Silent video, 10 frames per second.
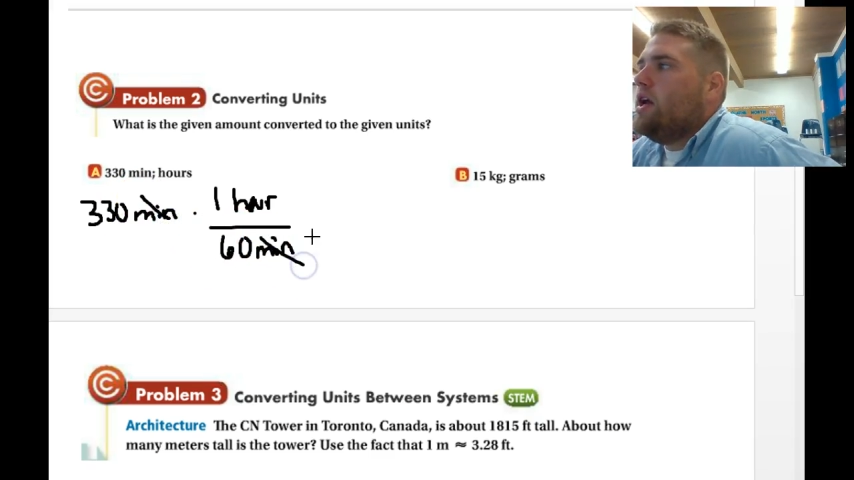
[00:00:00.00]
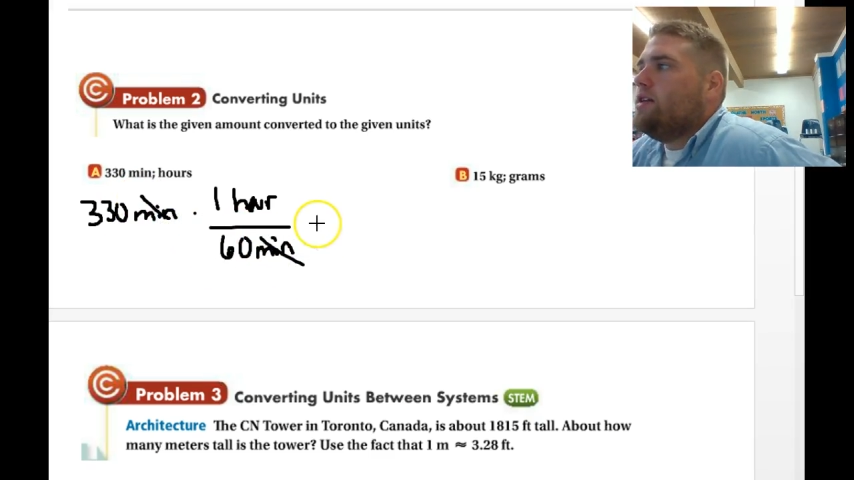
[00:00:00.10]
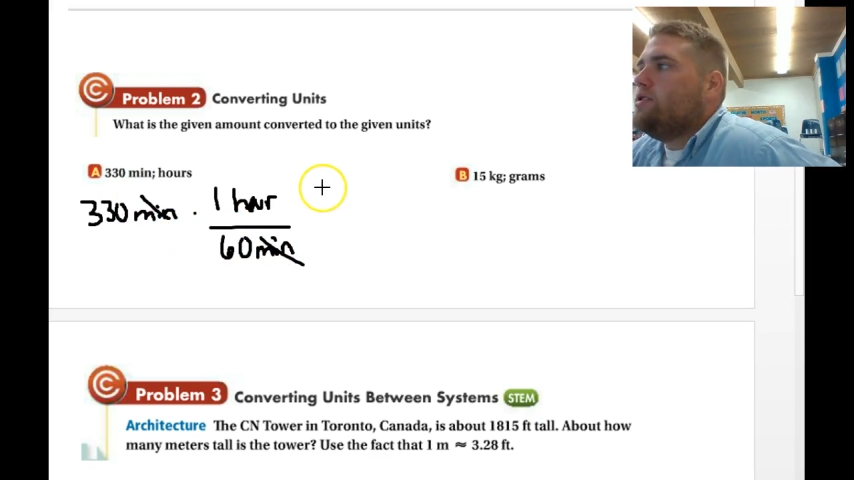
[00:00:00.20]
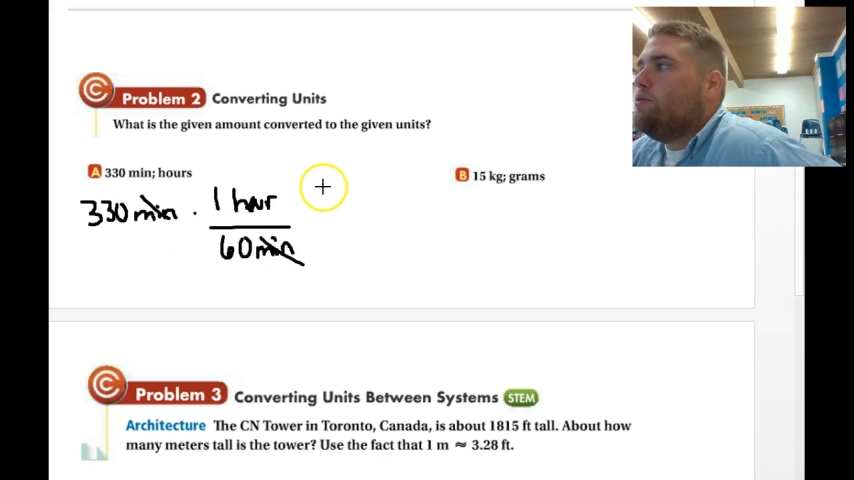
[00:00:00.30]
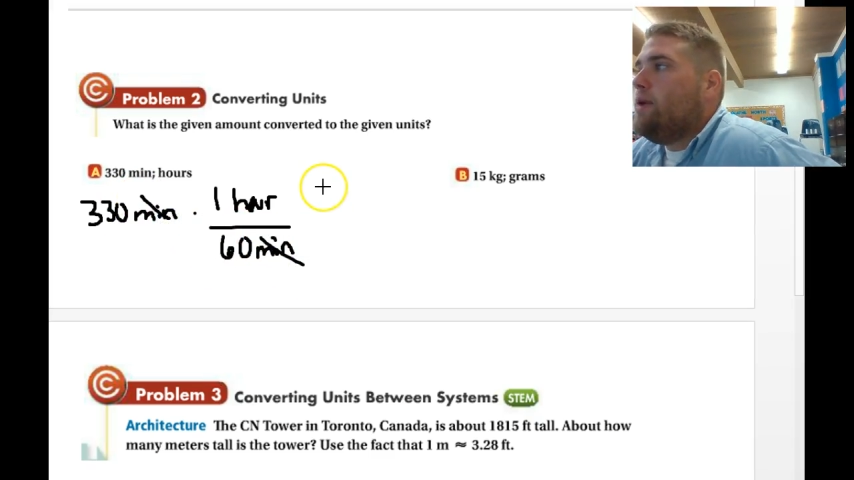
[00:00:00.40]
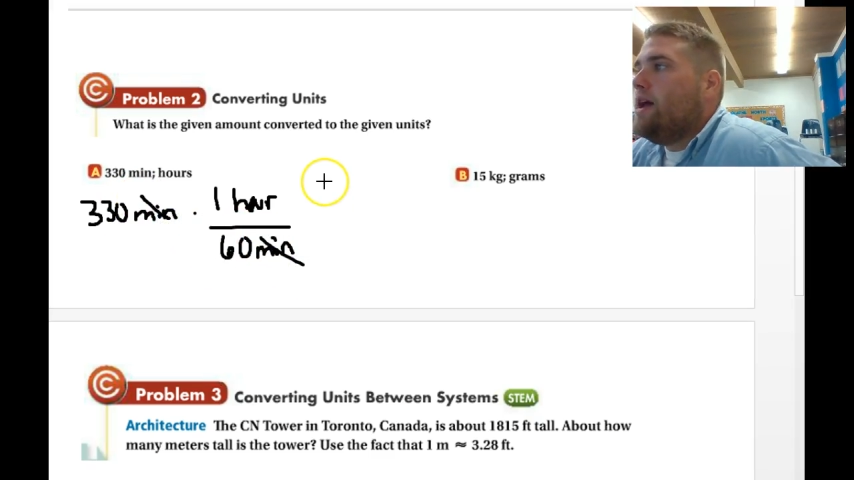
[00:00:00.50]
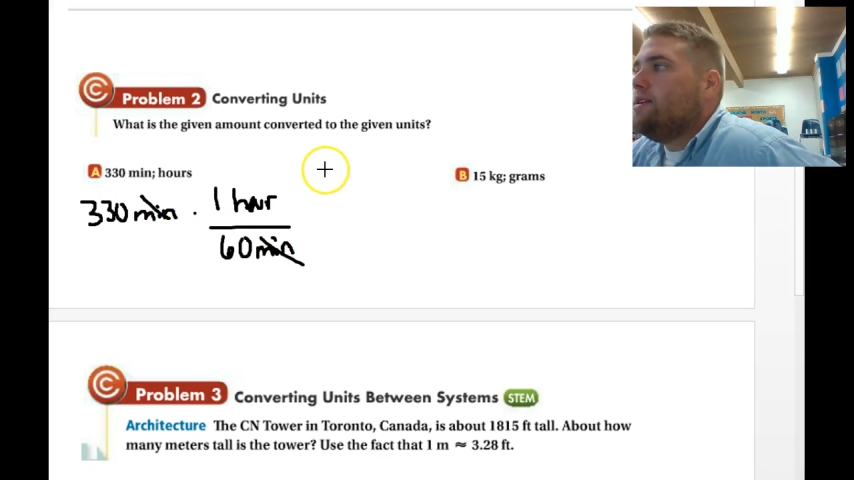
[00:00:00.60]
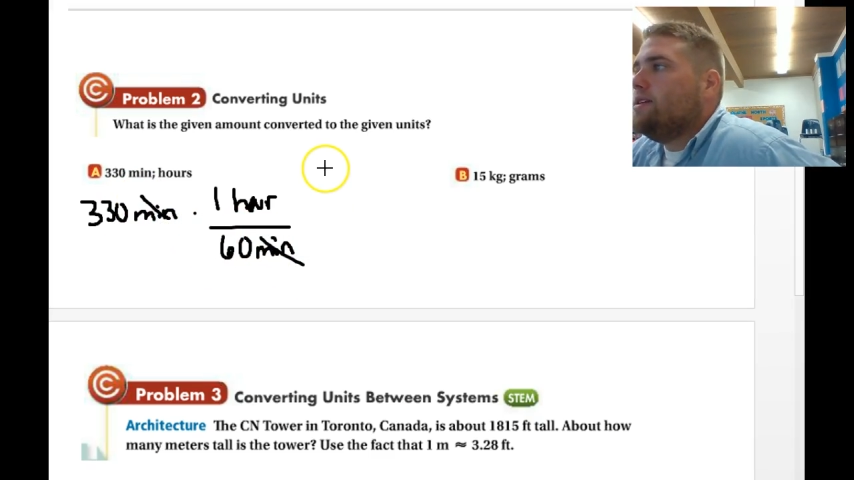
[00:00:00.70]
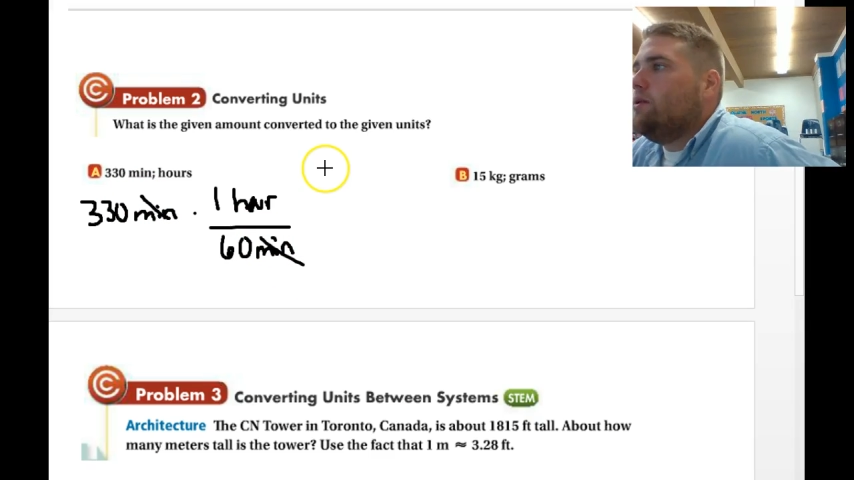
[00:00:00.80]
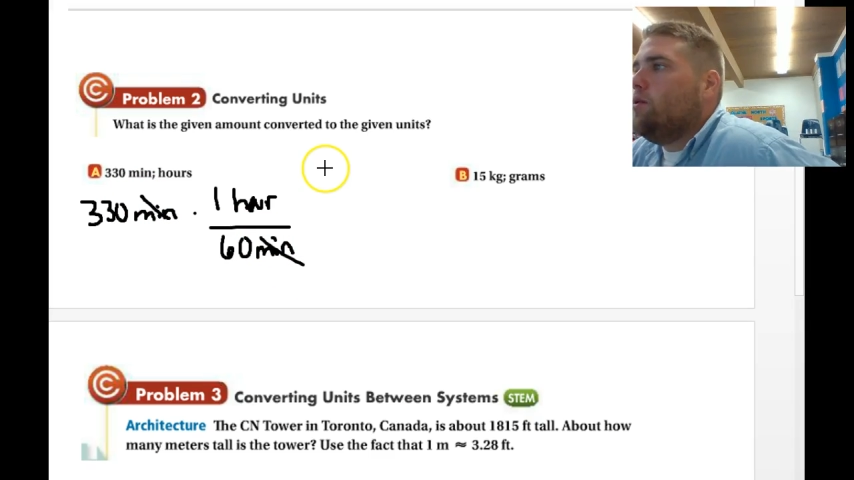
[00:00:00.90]
And so
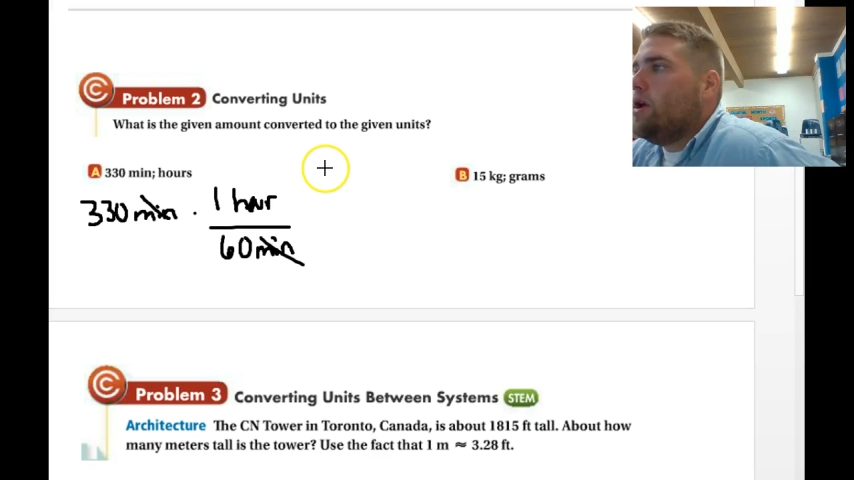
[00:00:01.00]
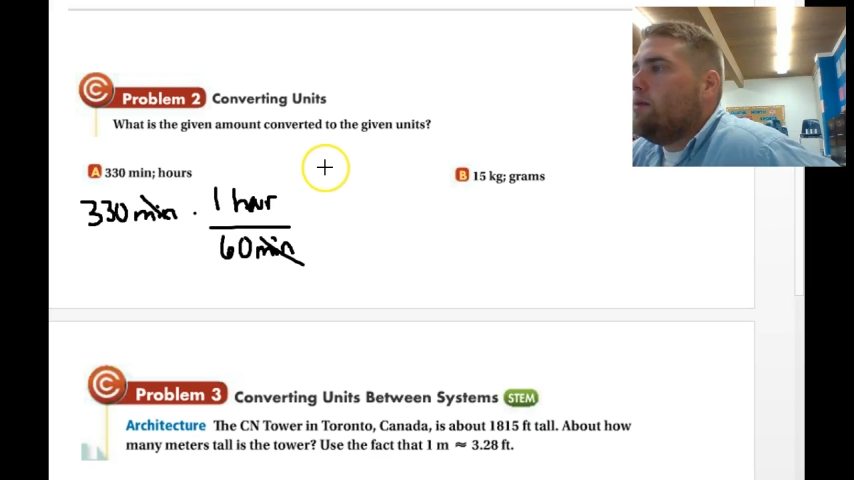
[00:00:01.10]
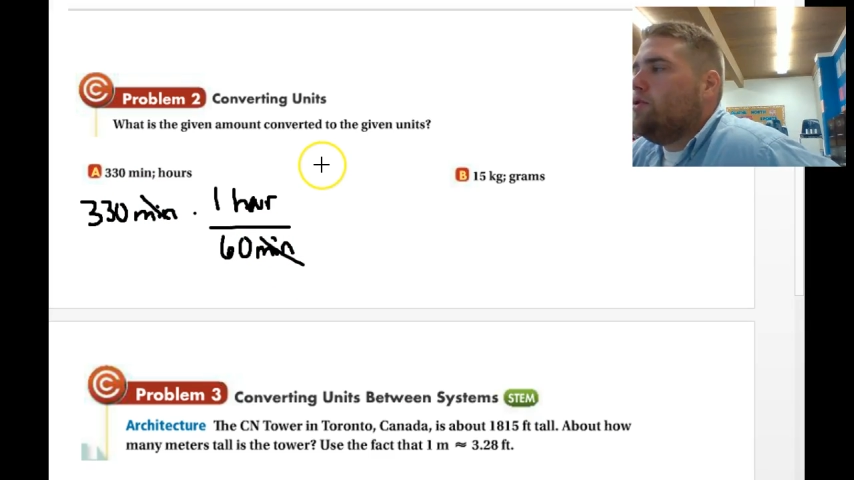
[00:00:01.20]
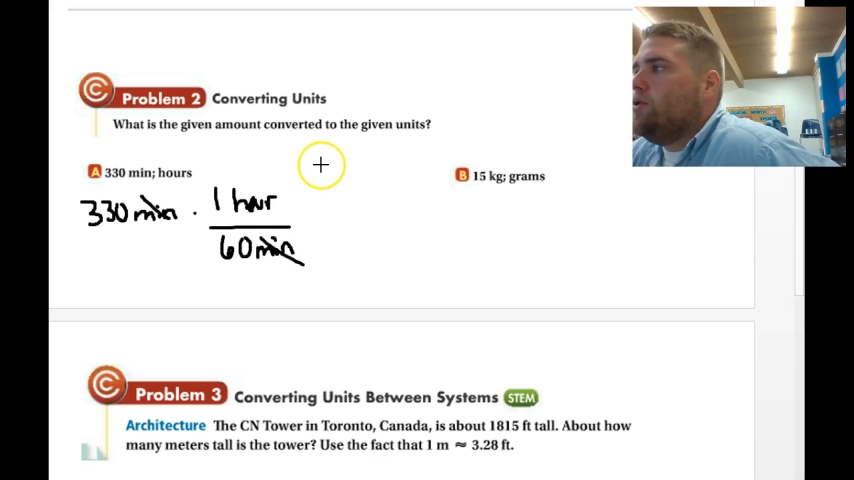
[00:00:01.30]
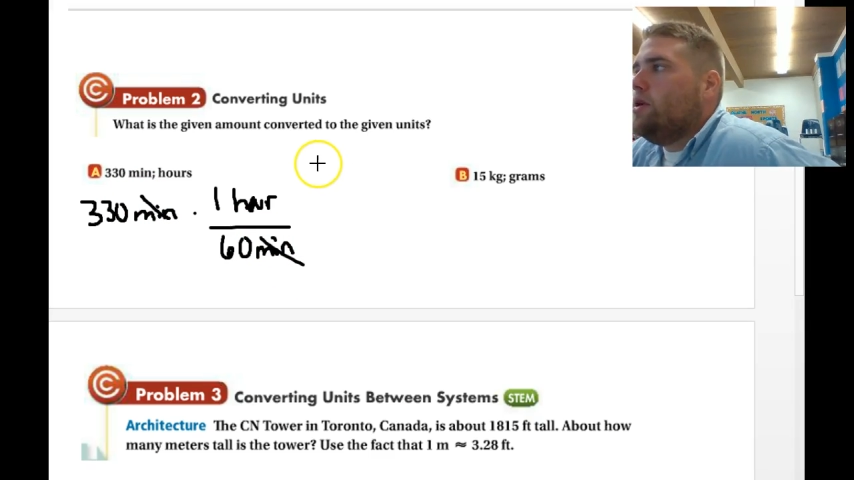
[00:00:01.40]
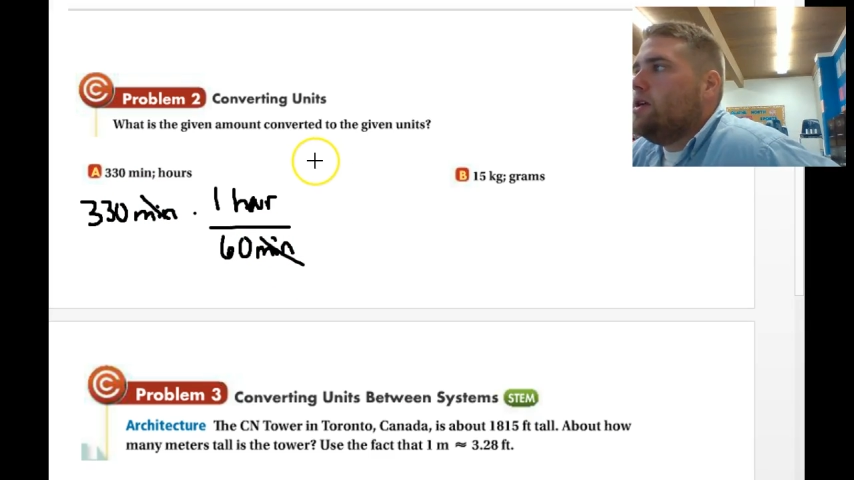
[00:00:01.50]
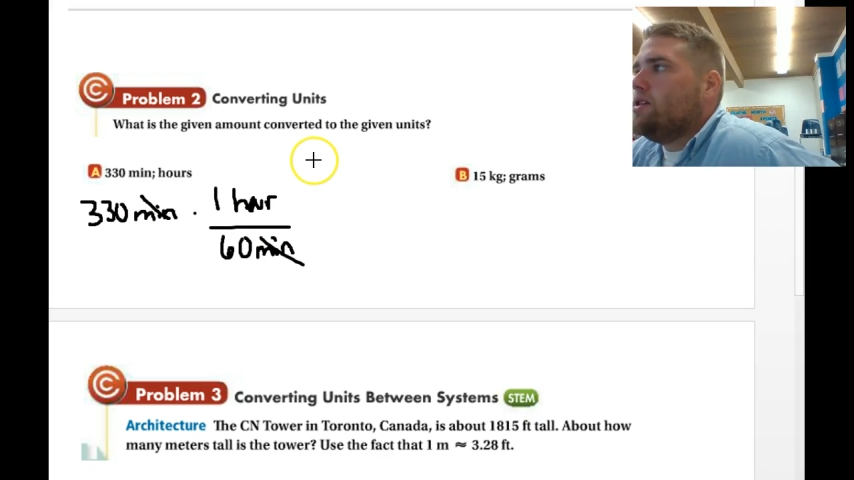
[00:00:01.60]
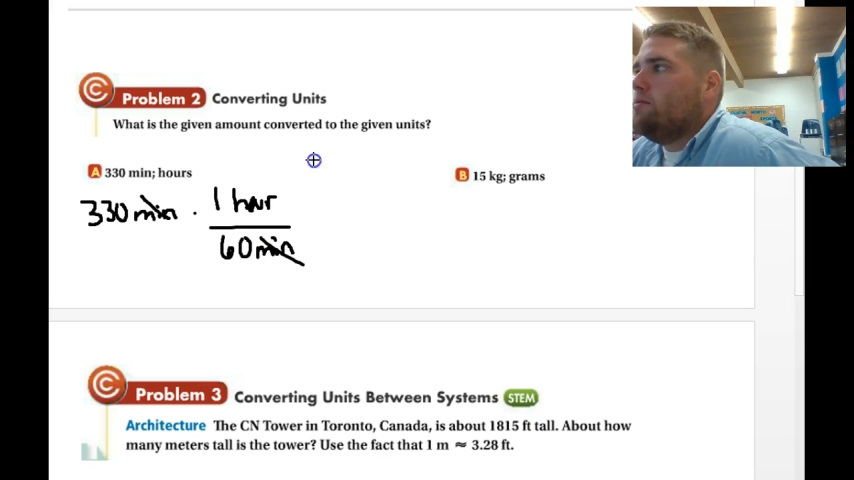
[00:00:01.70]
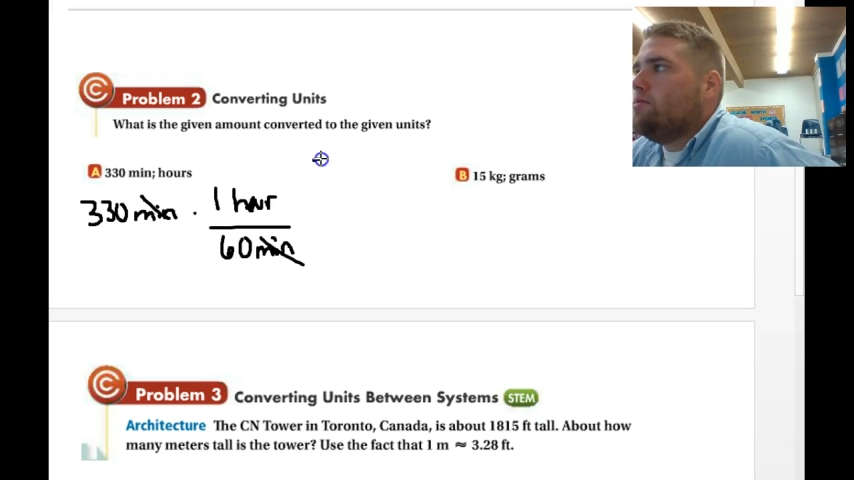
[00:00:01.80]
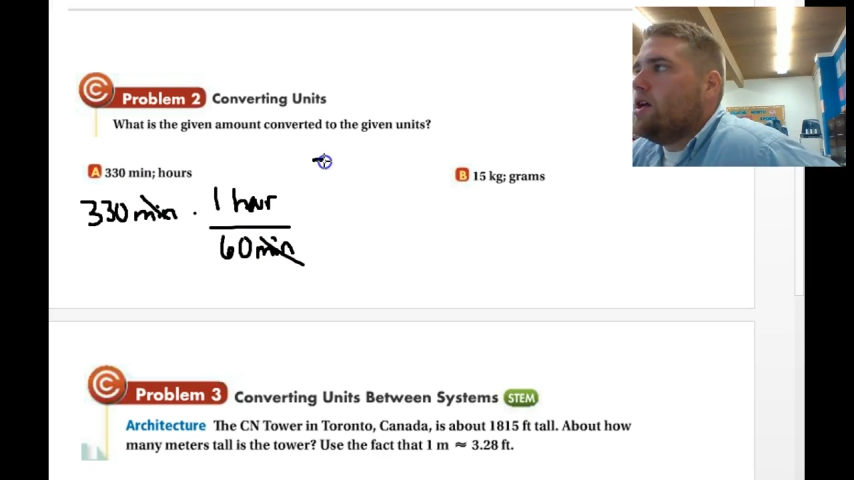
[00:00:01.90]
basically what I'm doing is
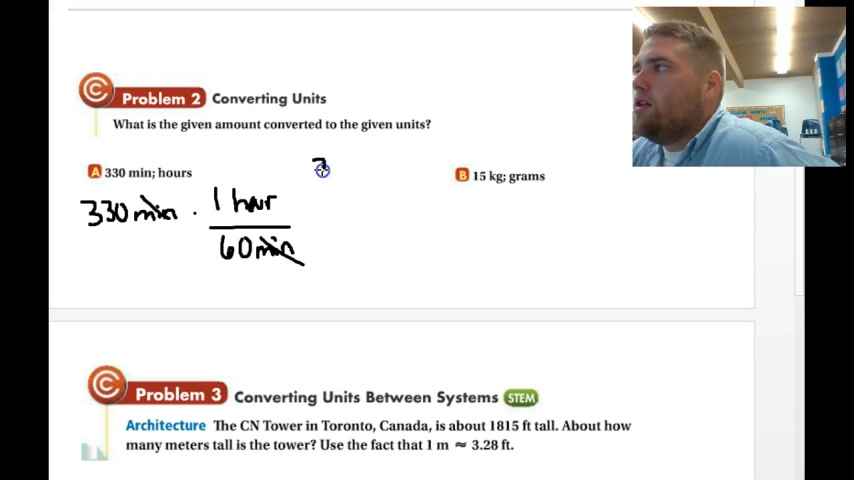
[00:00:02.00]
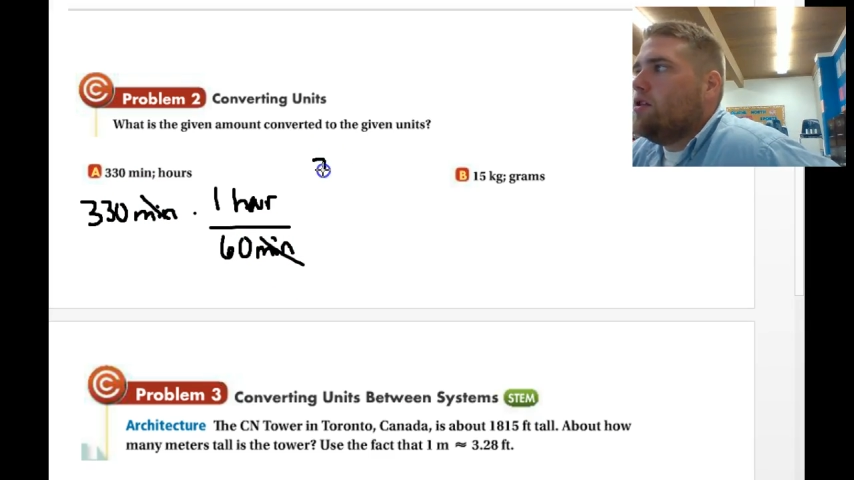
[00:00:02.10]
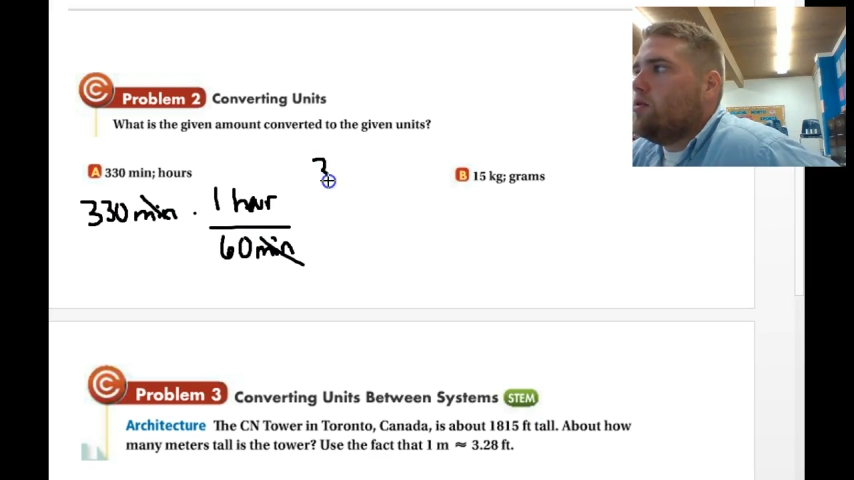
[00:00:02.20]
I'm taking